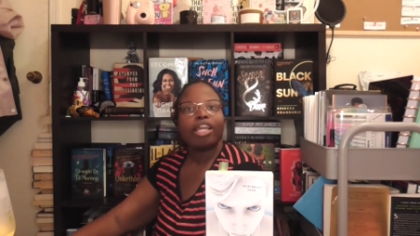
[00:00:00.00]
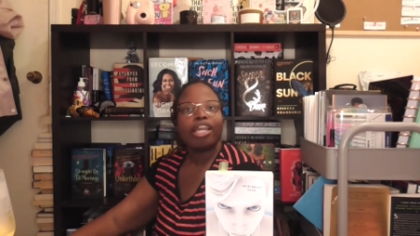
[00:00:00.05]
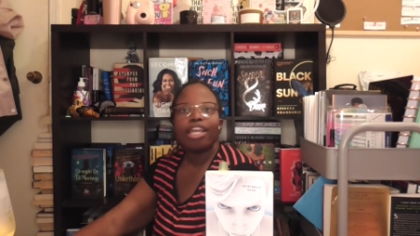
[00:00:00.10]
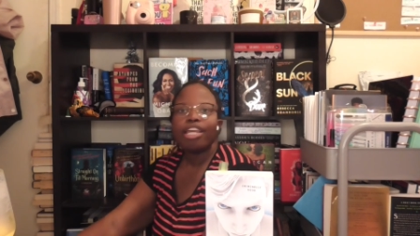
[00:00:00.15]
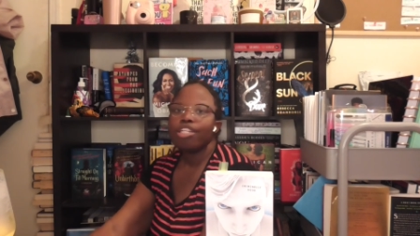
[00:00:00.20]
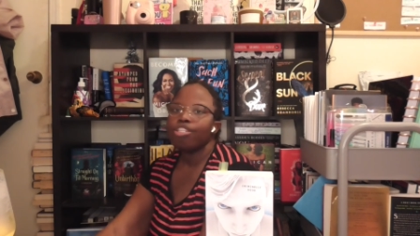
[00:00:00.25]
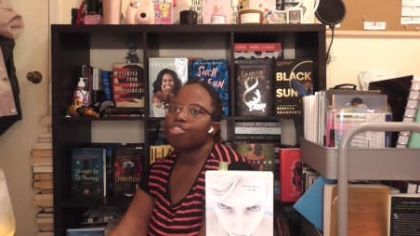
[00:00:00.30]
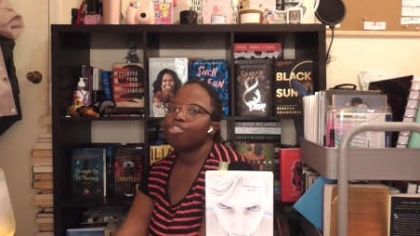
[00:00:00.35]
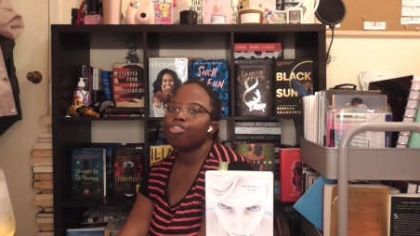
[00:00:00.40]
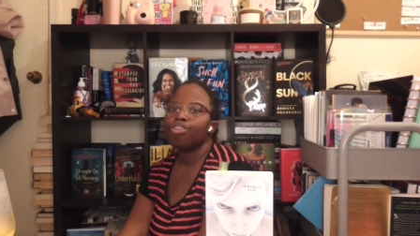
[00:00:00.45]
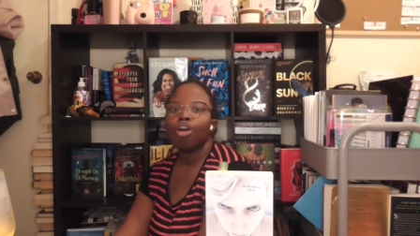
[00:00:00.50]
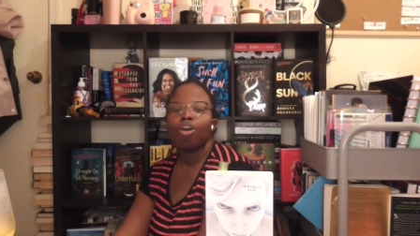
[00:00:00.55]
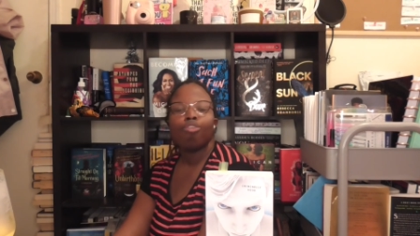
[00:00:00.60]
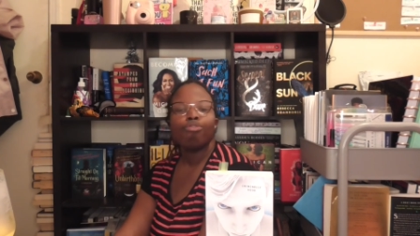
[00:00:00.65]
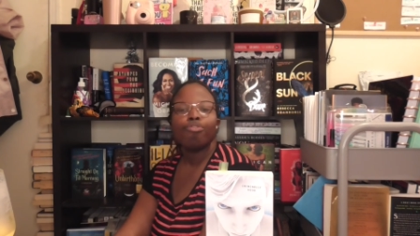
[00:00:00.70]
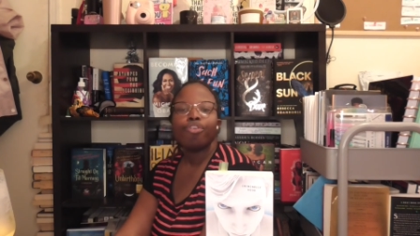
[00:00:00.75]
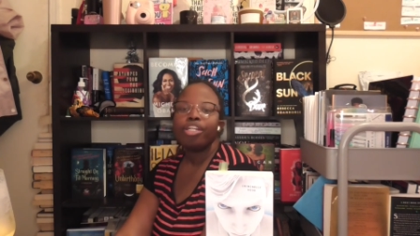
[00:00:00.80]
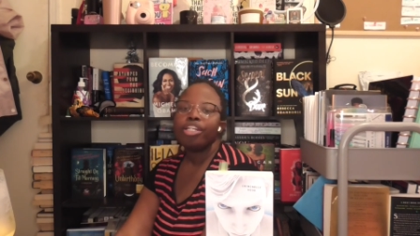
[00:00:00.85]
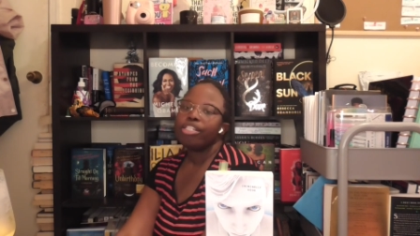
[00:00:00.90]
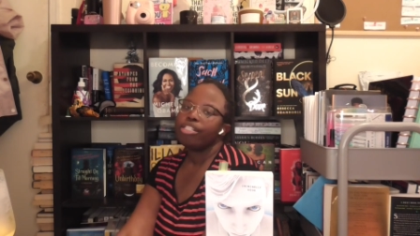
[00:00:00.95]
it's no
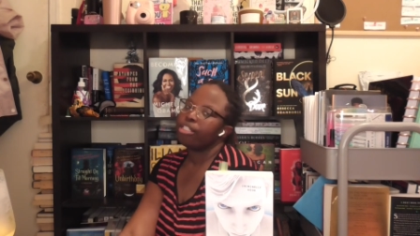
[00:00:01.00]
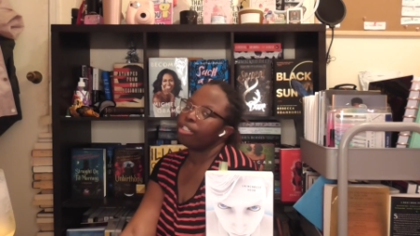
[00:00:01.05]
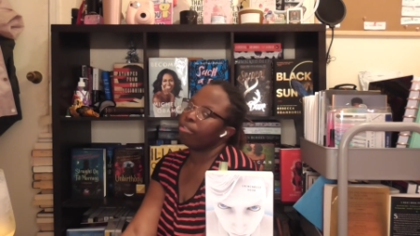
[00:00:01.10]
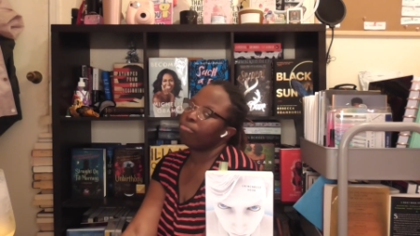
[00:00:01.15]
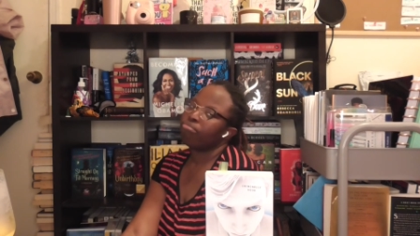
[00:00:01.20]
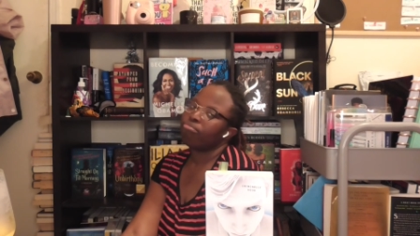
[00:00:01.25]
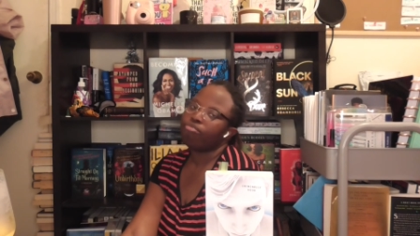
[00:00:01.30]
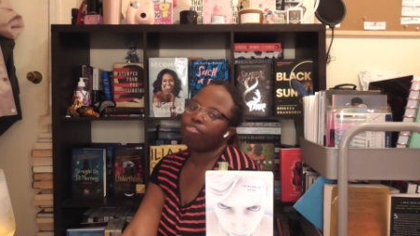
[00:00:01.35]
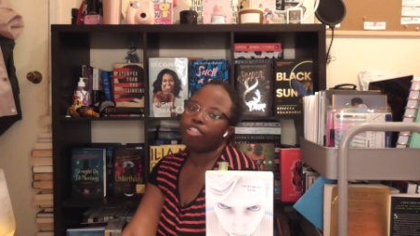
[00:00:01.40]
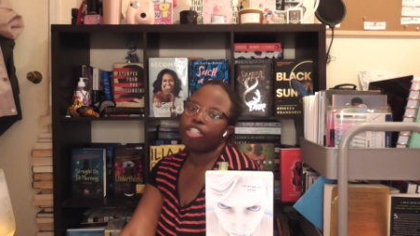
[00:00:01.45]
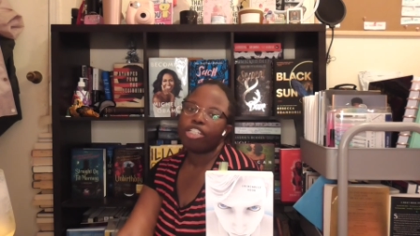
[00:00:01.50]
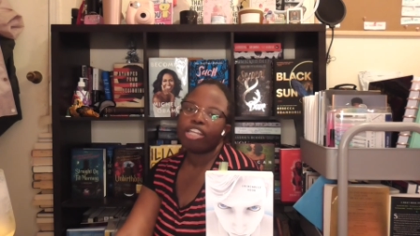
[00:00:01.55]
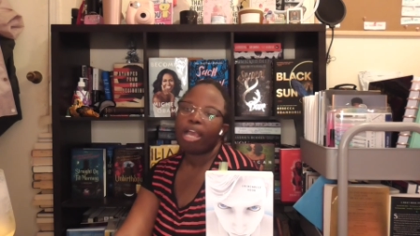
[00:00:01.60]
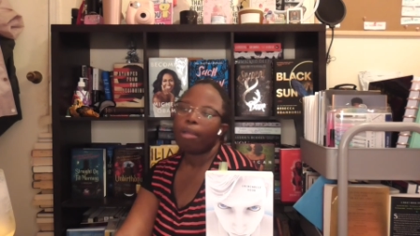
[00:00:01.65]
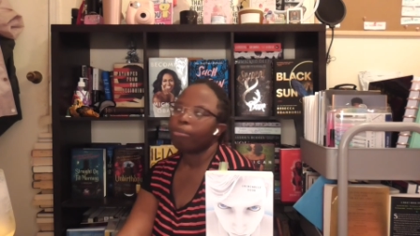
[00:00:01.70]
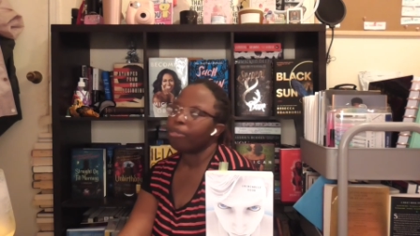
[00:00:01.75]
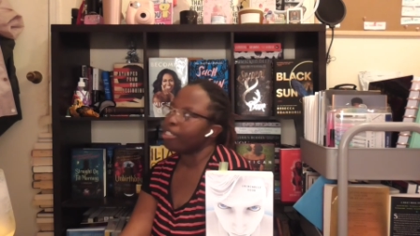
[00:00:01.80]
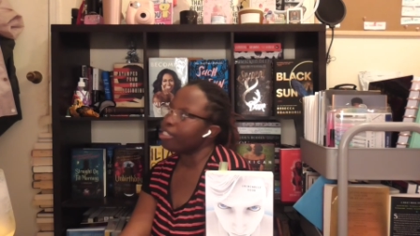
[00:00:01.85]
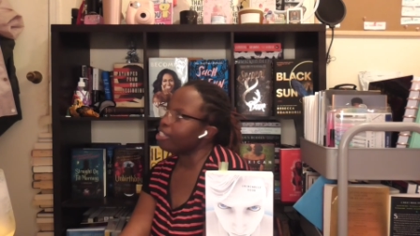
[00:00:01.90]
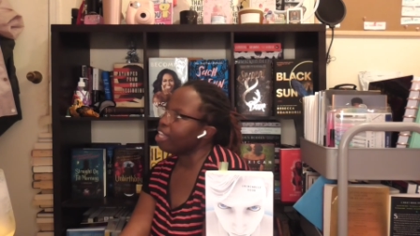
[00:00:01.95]
reason for
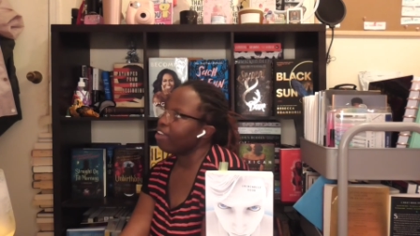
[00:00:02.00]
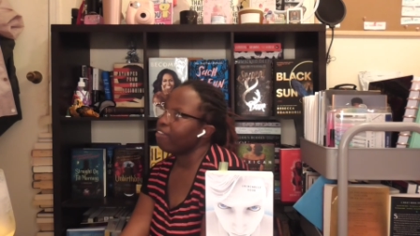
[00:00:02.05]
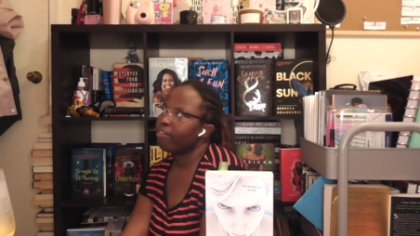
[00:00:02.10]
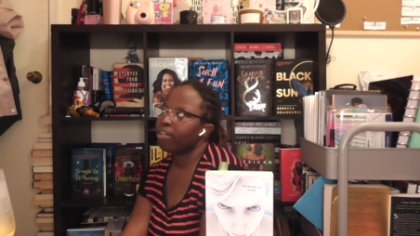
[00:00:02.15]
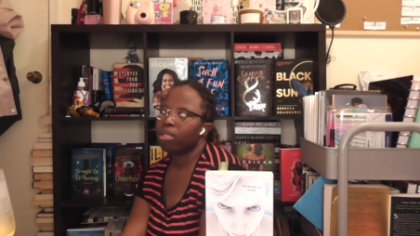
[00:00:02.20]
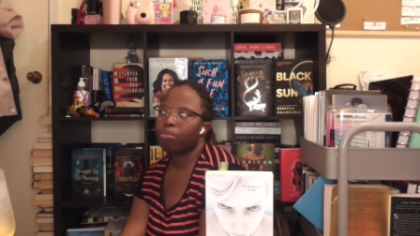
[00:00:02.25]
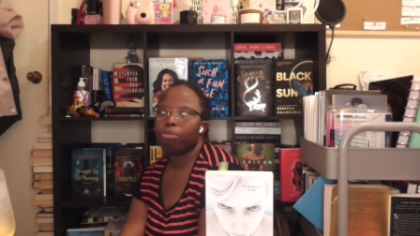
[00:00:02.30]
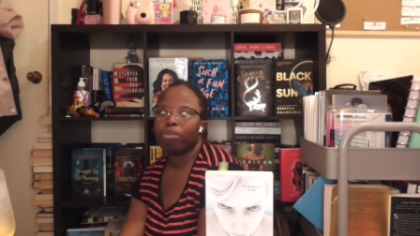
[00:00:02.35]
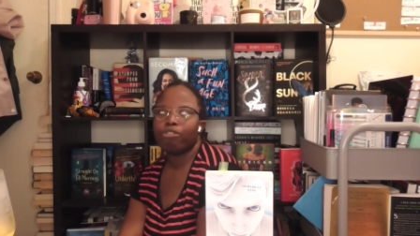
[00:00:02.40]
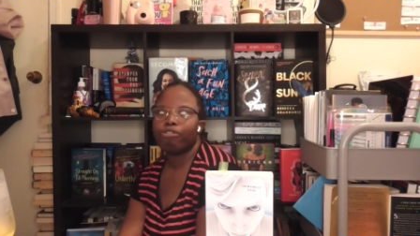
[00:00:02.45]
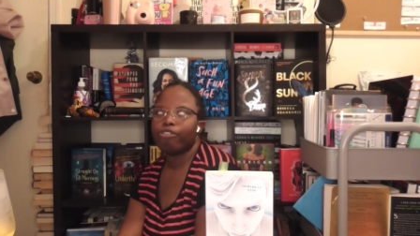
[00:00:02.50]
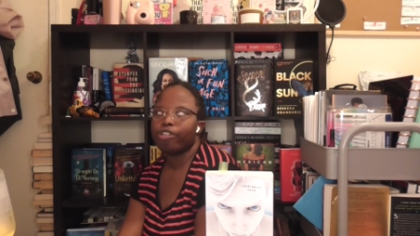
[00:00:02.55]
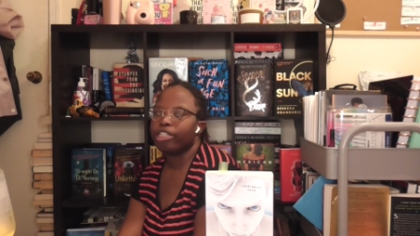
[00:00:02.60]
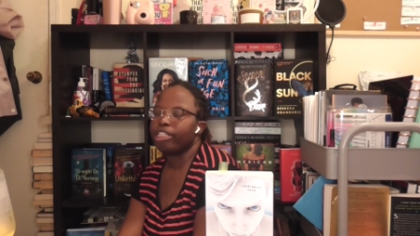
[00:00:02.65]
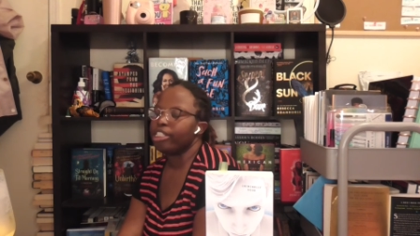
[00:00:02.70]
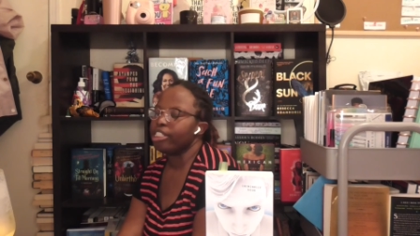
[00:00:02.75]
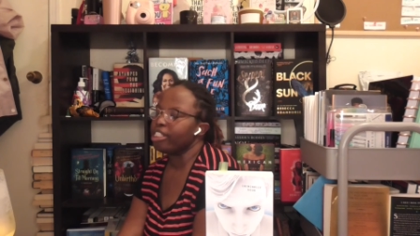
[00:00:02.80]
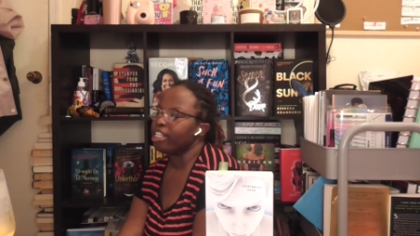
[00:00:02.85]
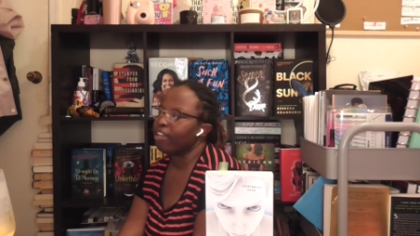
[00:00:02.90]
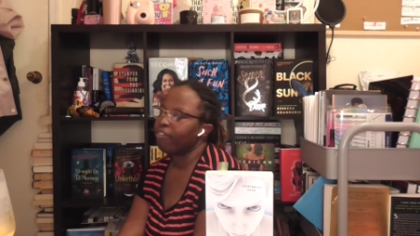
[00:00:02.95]
chapter 7 to be
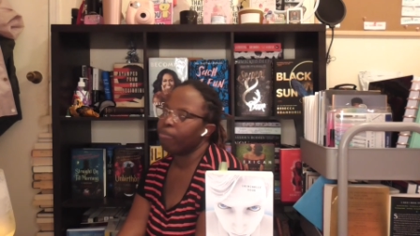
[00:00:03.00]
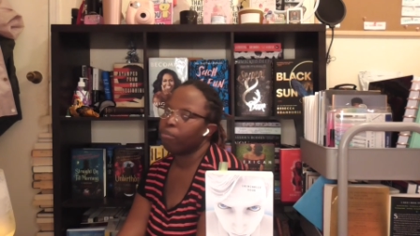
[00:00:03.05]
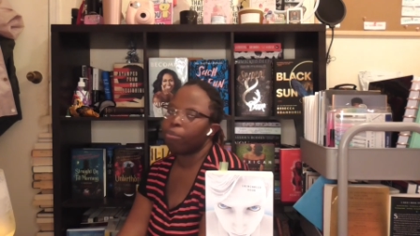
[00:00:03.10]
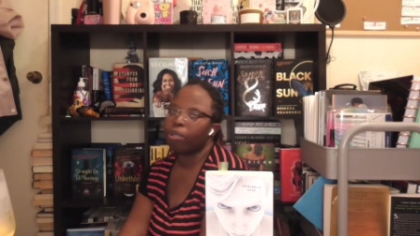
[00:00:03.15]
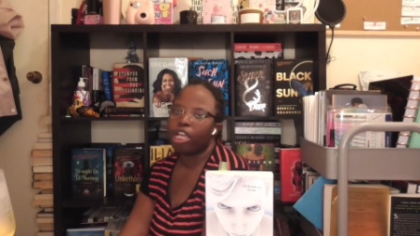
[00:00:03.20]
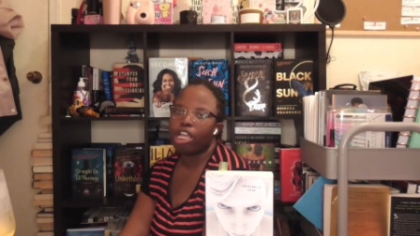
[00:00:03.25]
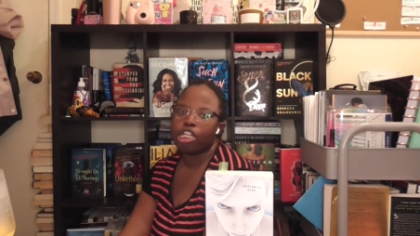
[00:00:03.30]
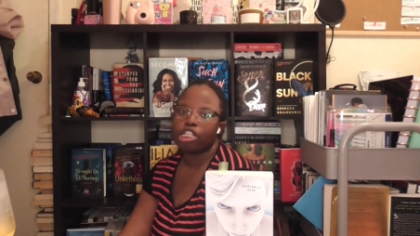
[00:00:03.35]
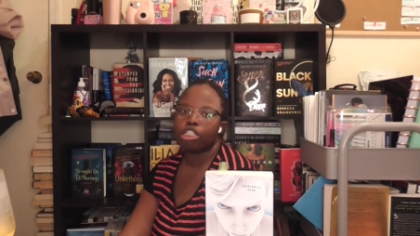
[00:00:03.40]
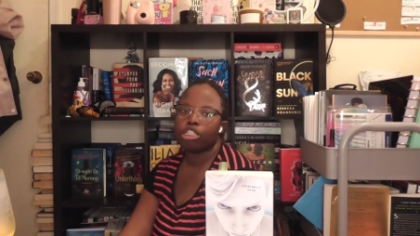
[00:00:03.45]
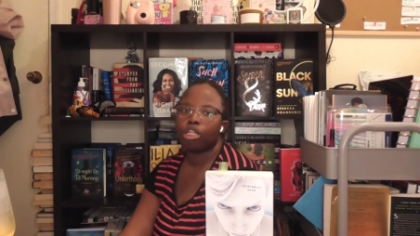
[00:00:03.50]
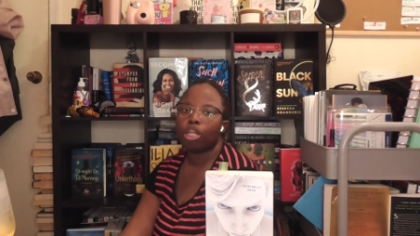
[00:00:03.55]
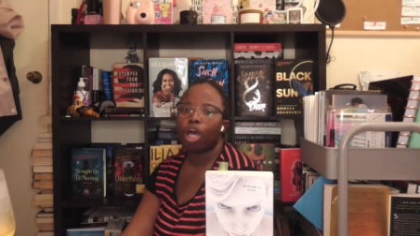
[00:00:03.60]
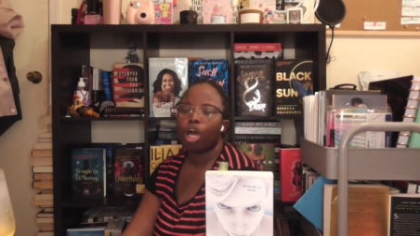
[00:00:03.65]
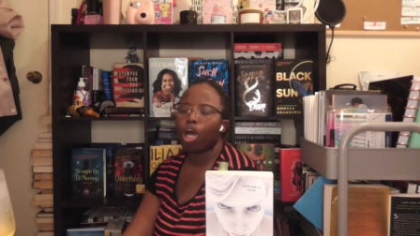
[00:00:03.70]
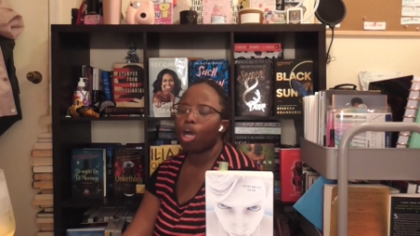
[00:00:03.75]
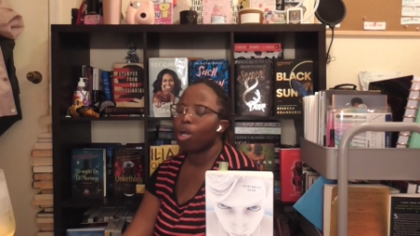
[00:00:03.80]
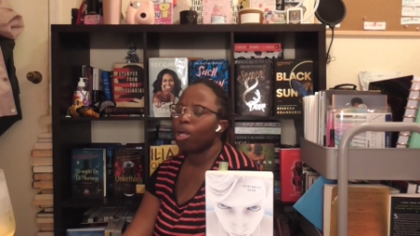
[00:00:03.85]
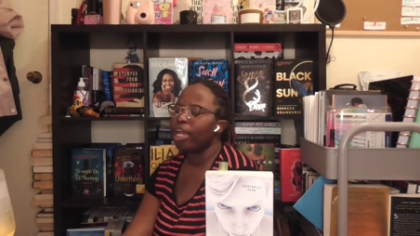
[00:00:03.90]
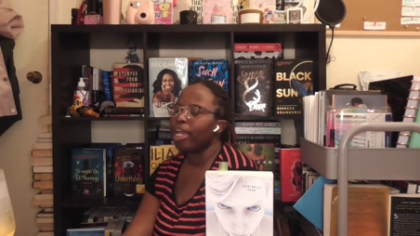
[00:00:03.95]
57 pages
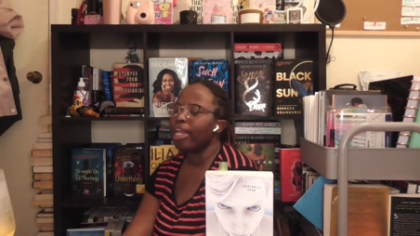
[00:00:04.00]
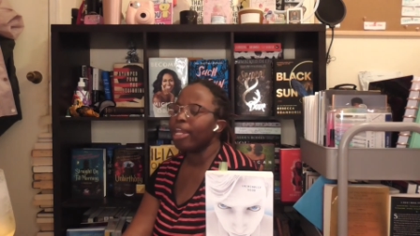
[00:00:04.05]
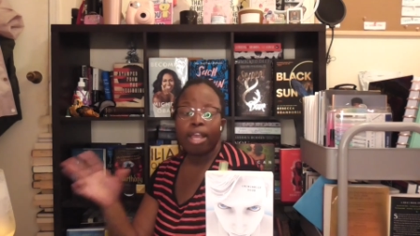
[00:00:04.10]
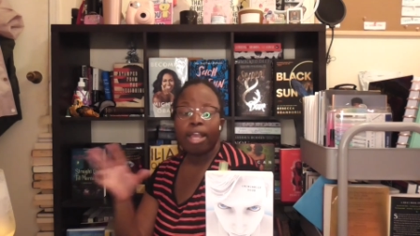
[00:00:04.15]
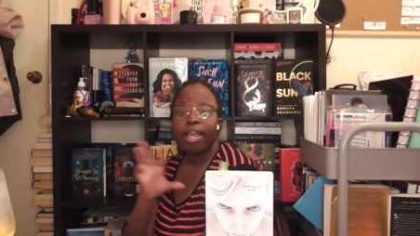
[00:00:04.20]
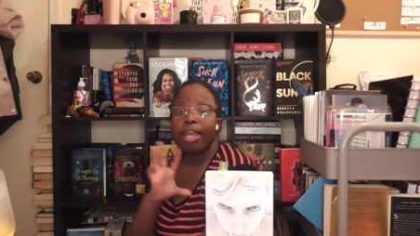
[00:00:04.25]
long